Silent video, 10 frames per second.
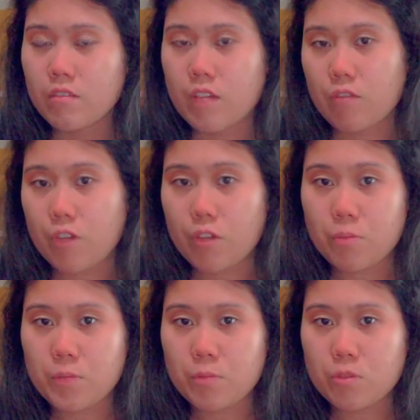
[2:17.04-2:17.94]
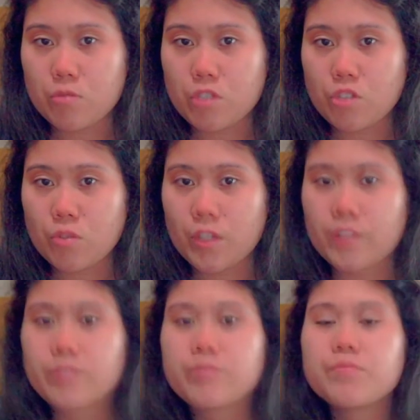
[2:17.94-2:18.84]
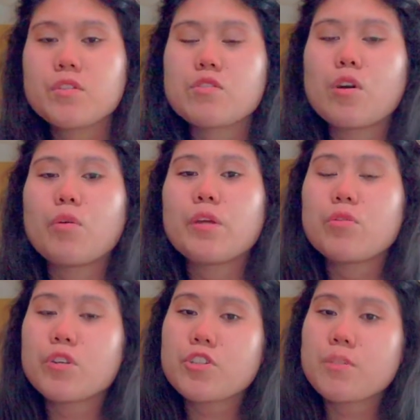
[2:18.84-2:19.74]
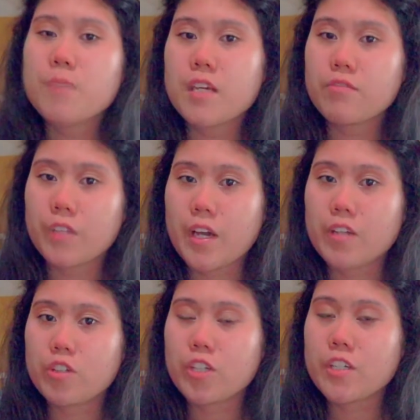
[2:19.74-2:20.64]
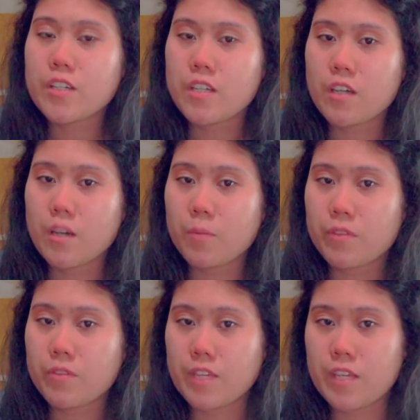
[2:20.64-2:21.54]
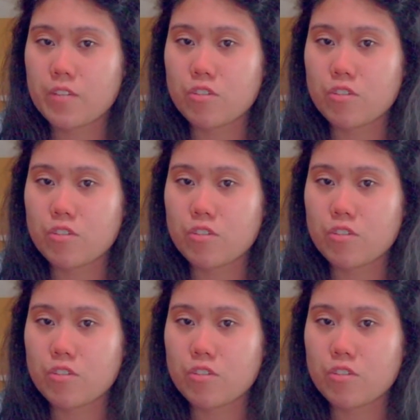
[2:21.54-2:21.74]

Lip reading: and for other people to enjoy. So in order to make flan, you're going to need a couple of things.